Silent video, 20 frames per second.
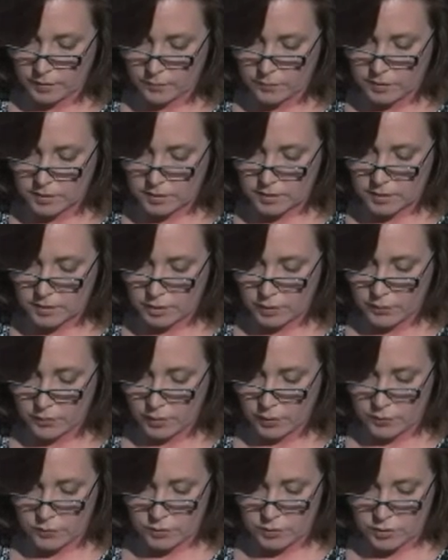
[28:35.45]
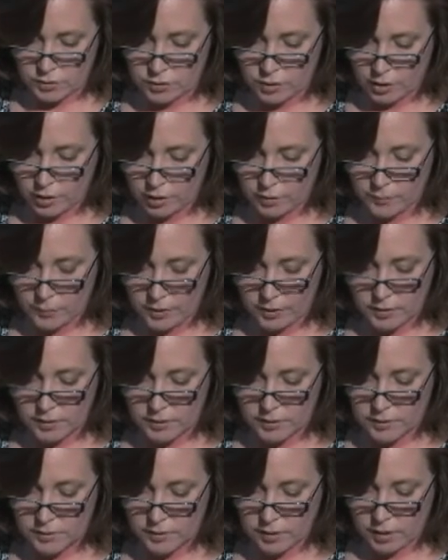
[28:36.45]
Missus Sloane hosted card
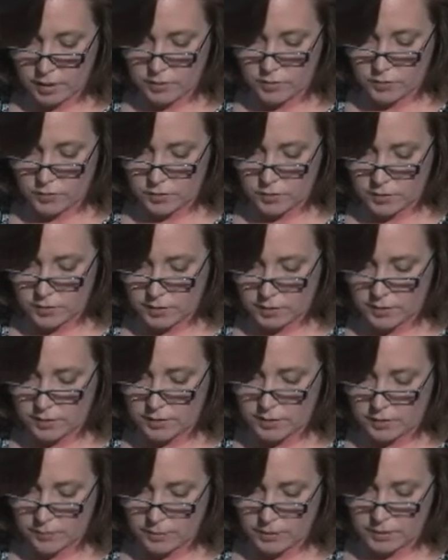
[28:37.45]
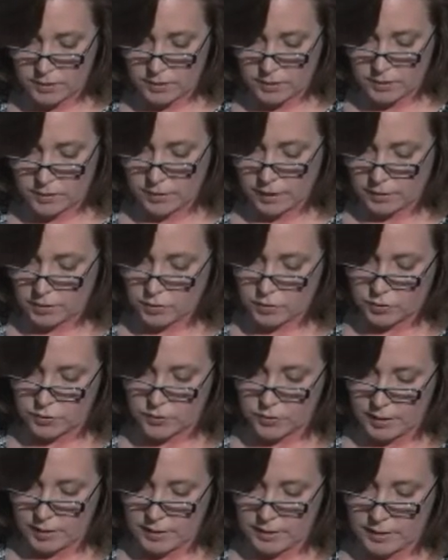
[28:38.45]
parties, concerts, exhibits,
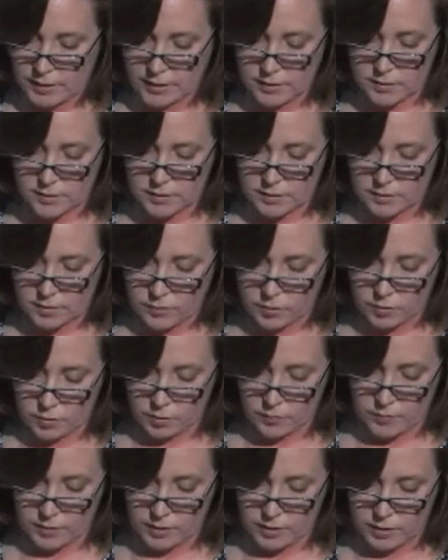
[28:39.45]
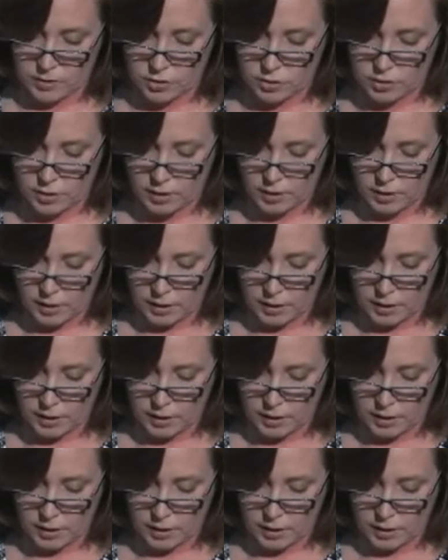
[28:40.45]
lectures, and dances at the Hermitage.